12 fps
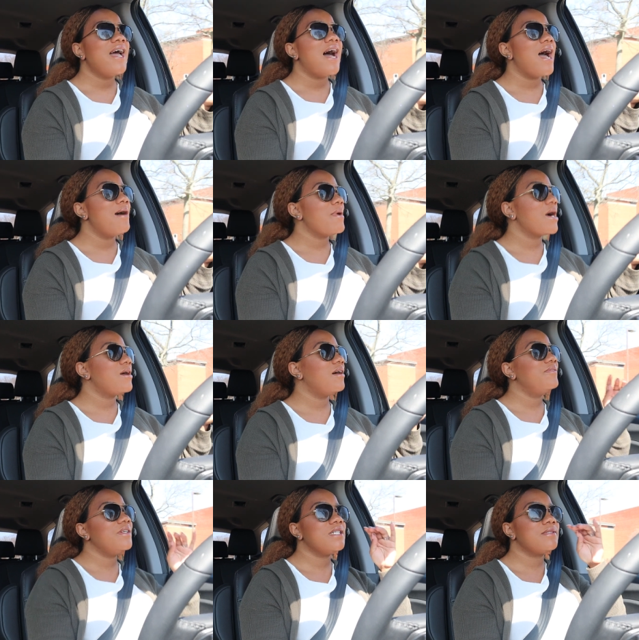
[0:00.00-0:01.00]
I had my
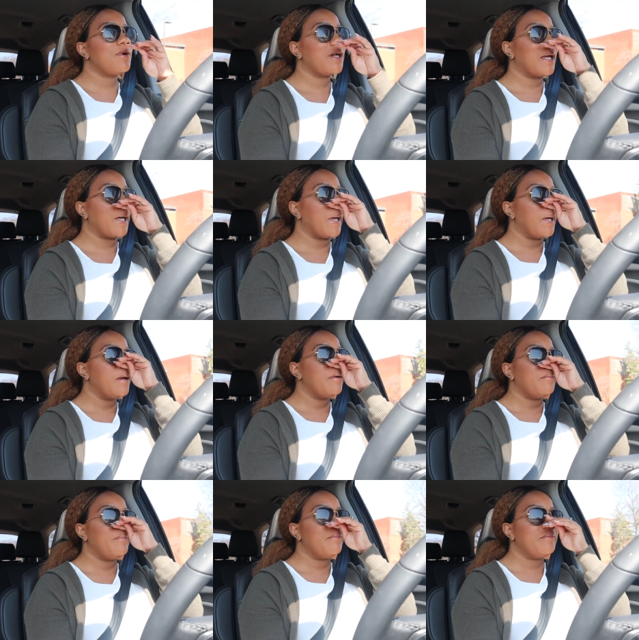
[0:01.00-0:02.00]
coffee this morning,
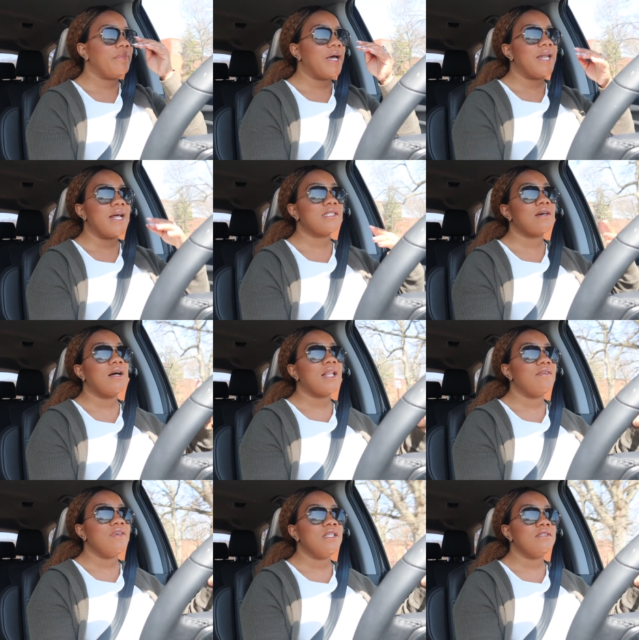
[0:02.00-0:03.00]
and that's all
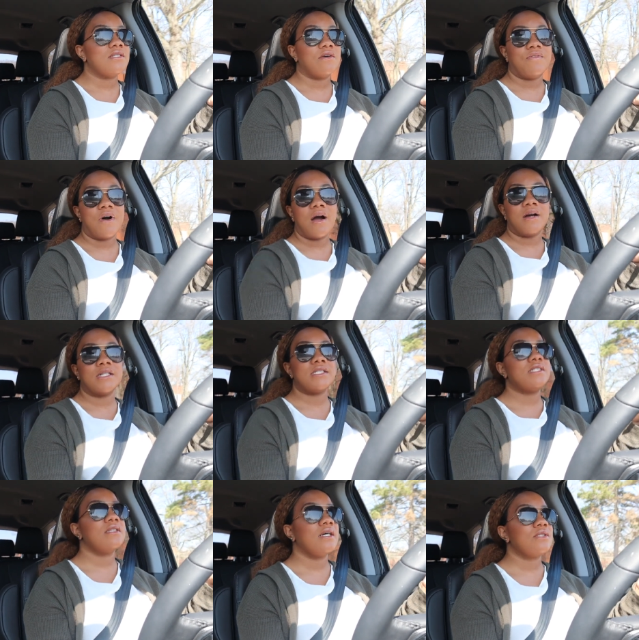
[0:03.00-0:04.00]
I've eaten so far, and
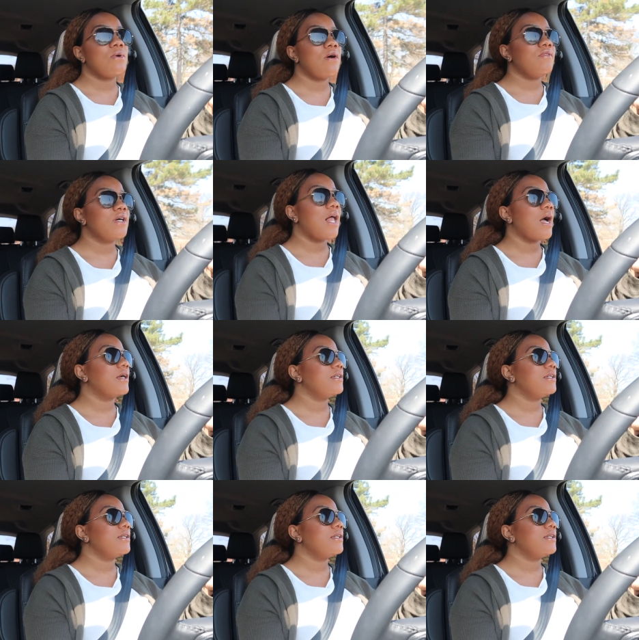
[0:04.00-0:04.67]
it's twelve o'clock,